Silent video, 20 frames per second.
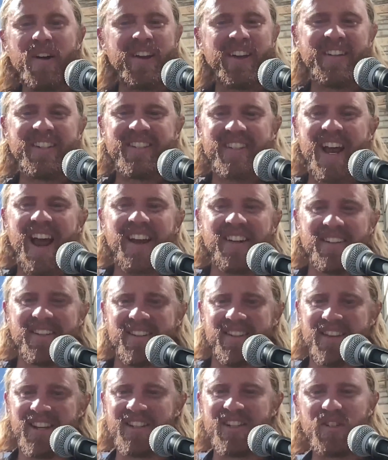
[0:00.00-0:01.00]
consent.
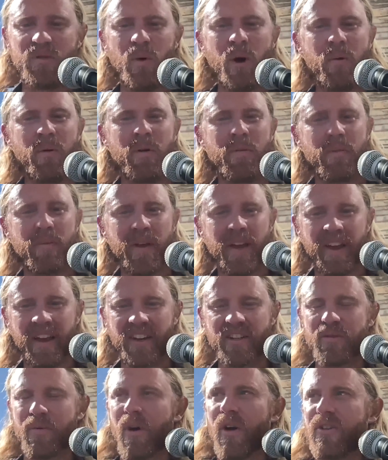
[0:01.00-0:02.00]
This is what we're being
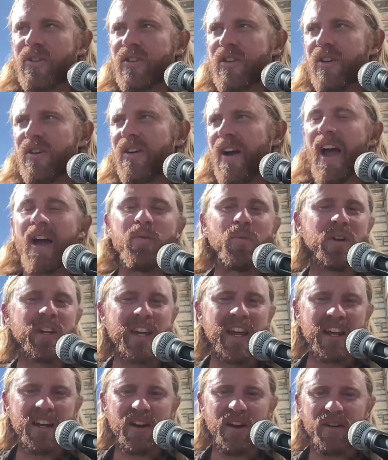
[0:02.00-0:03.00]
exposed to, and we
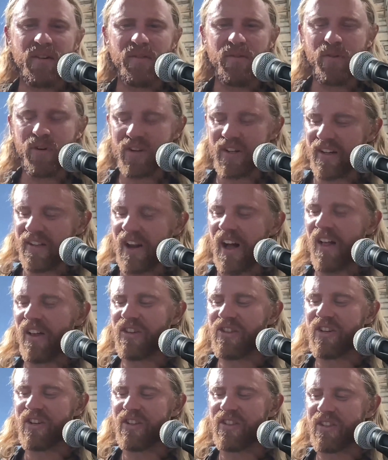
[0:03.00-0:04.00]
need it for
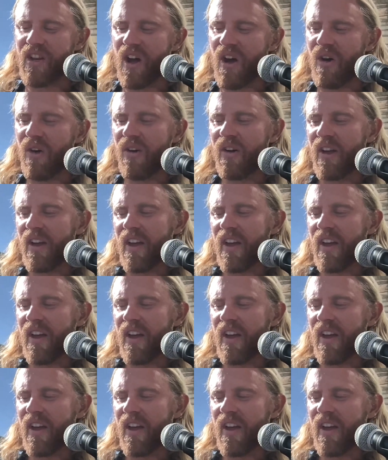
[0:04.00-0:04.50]
technology. So